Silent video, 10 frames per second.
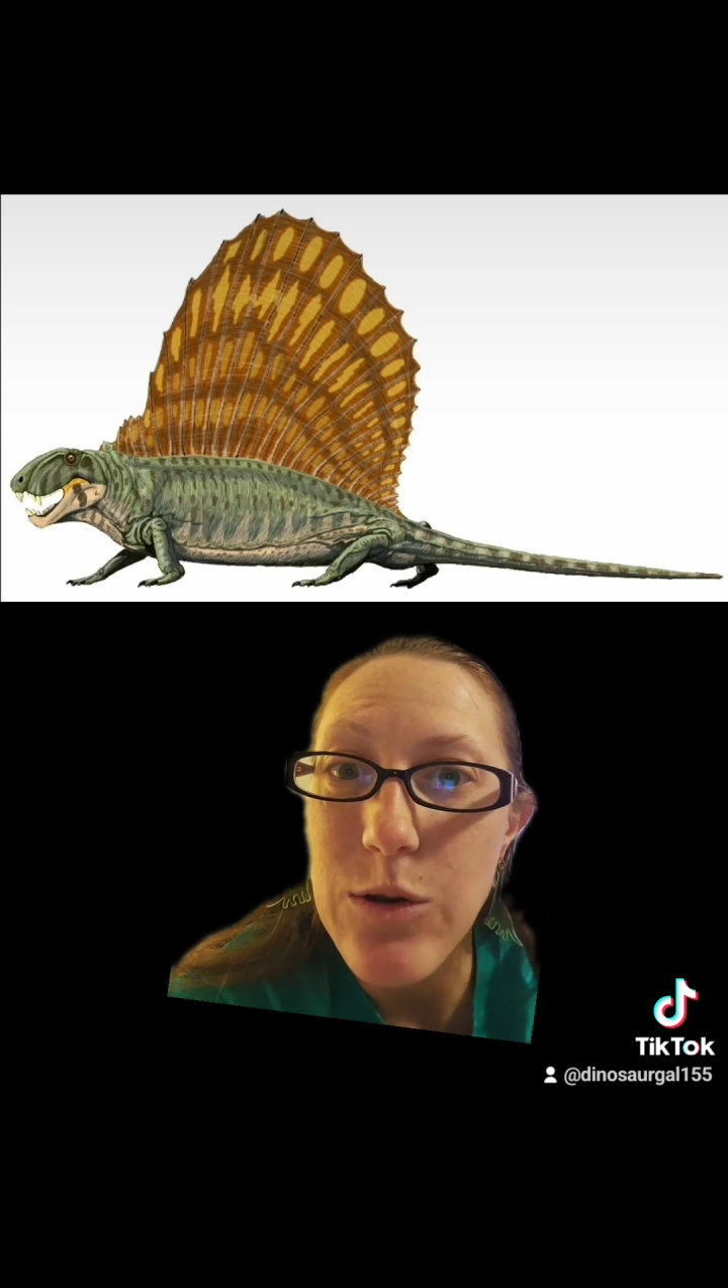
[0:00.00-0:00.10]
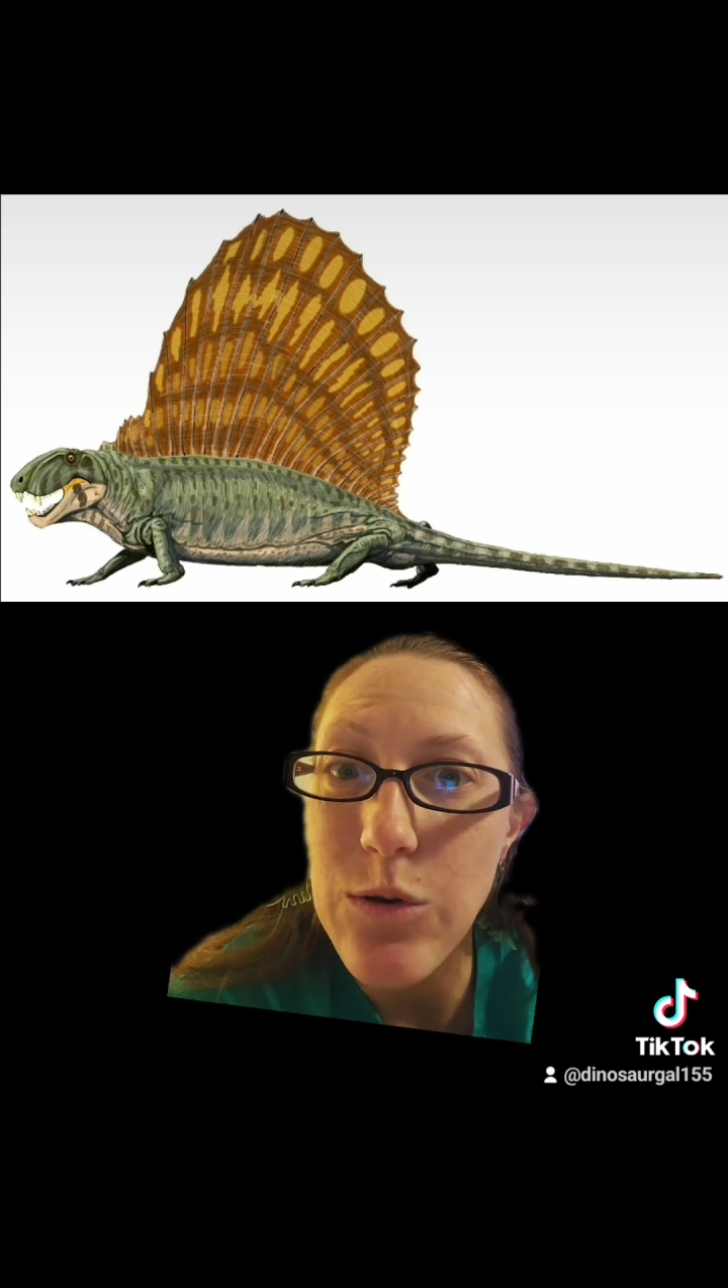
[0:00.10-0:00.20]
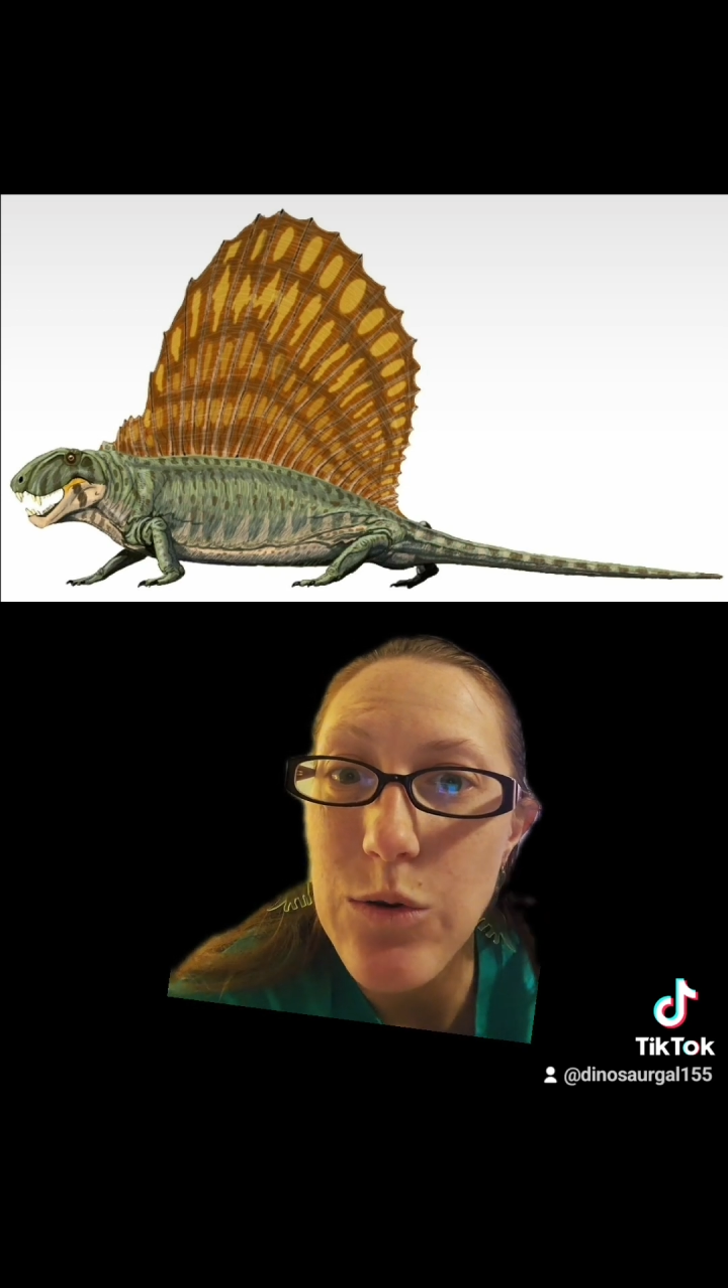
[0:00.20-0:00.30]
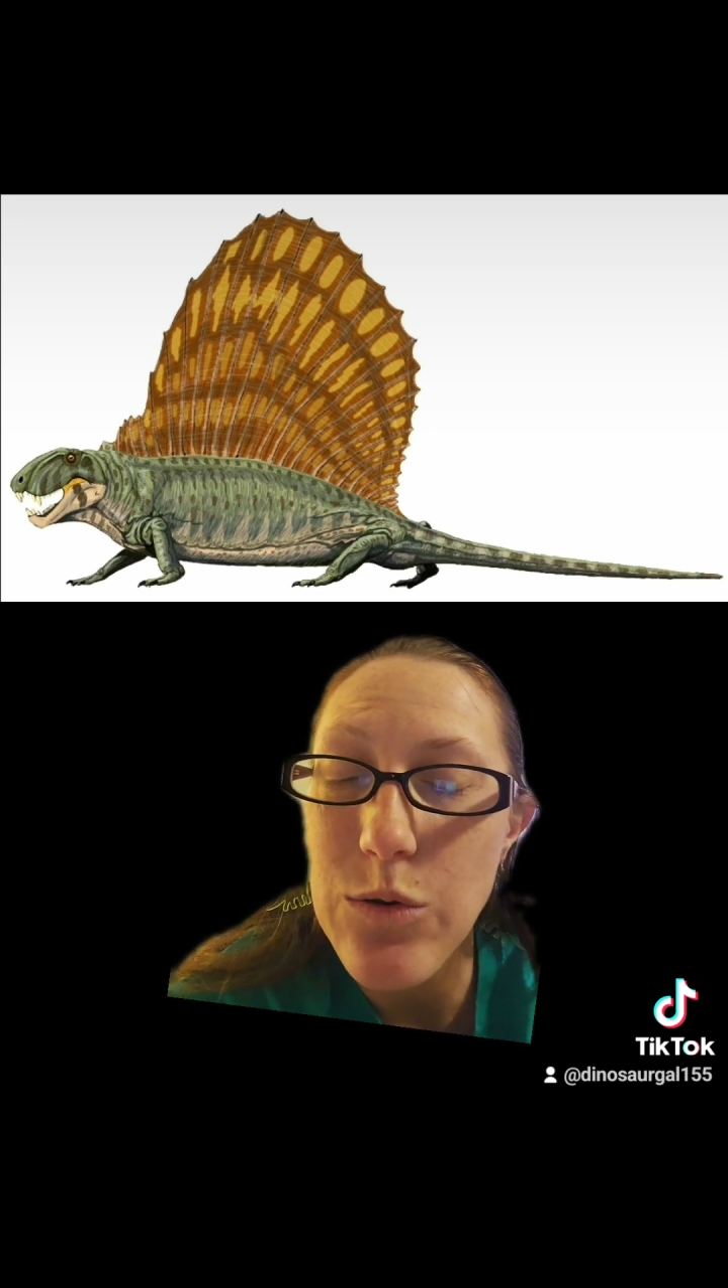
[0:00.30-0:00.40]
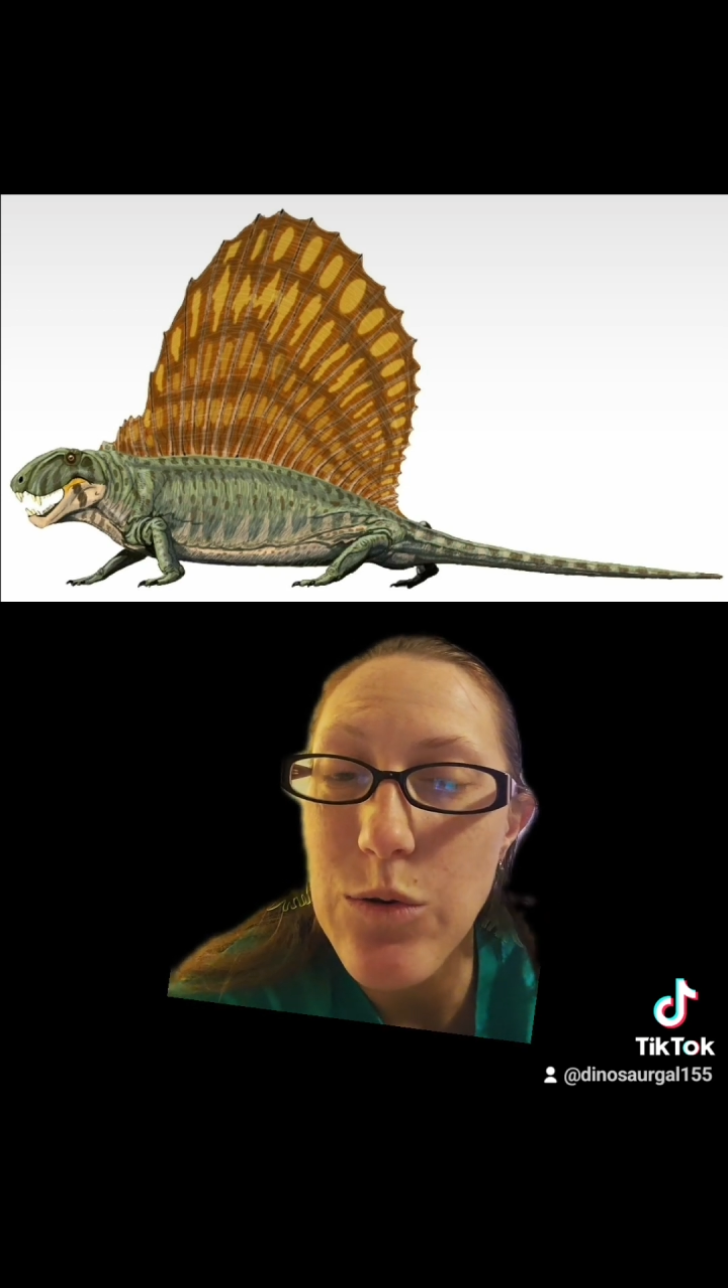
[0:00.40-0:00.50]

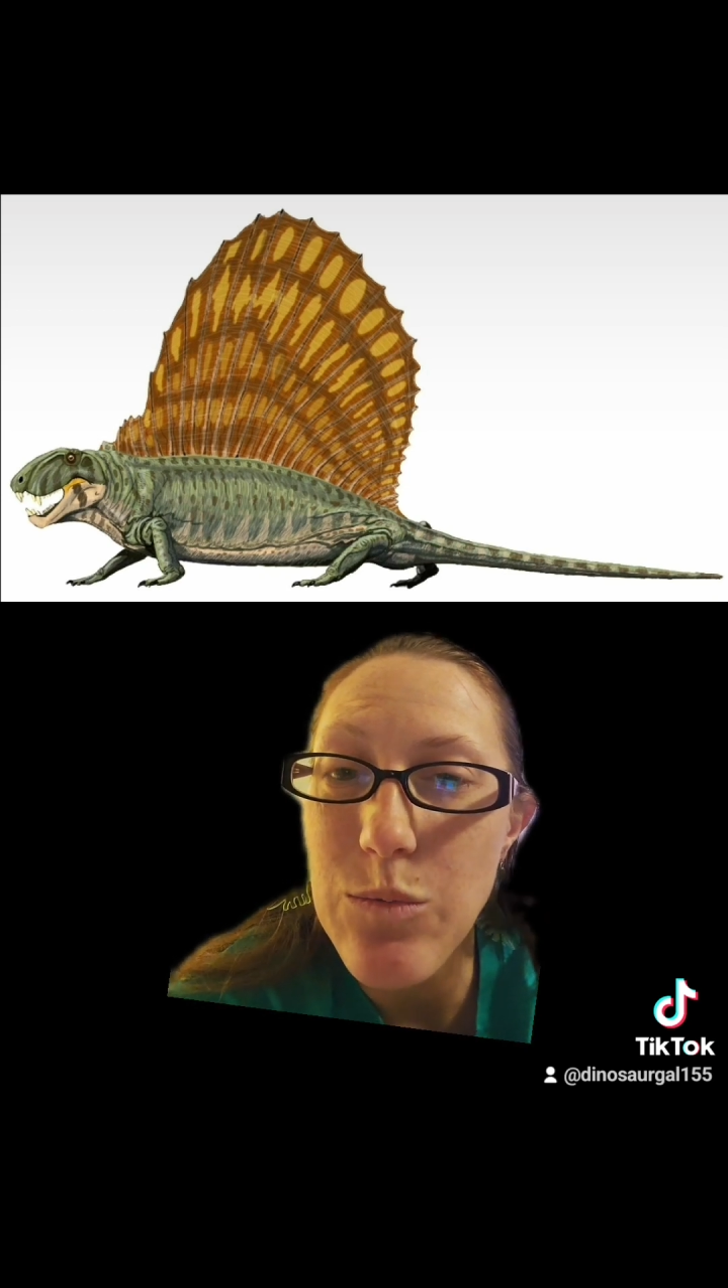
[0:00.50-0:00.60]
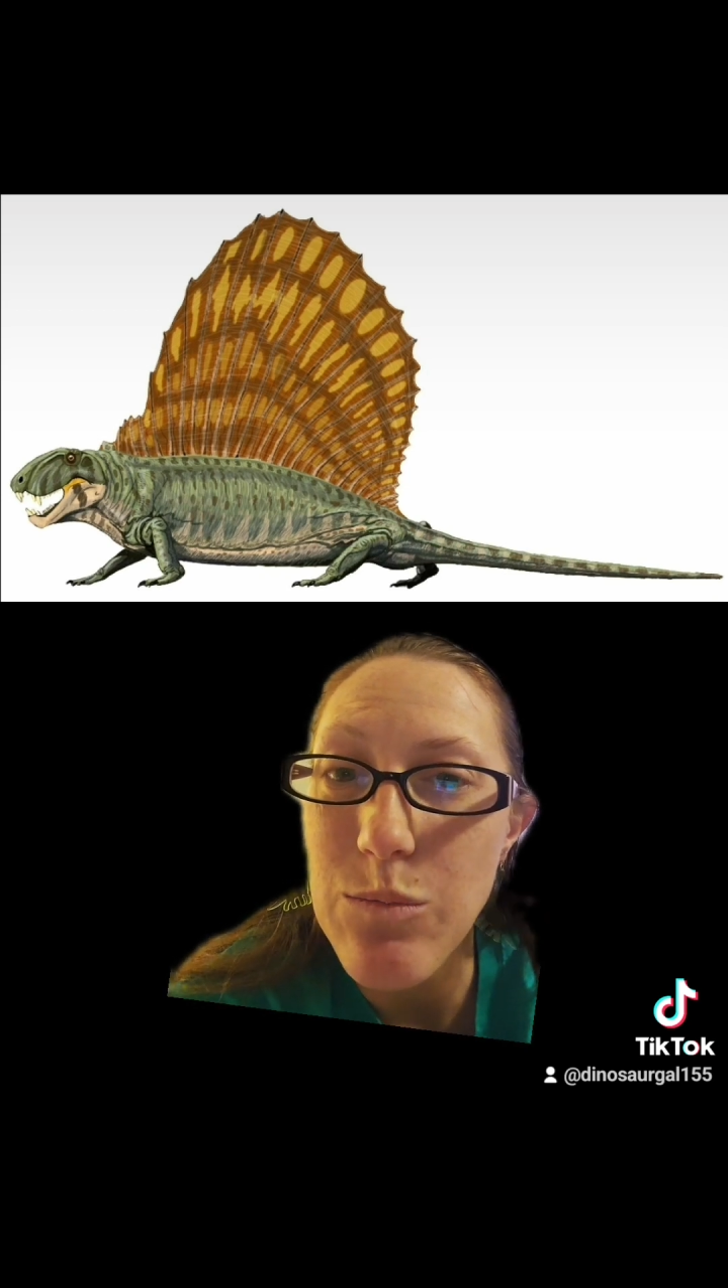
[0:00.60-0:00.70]
who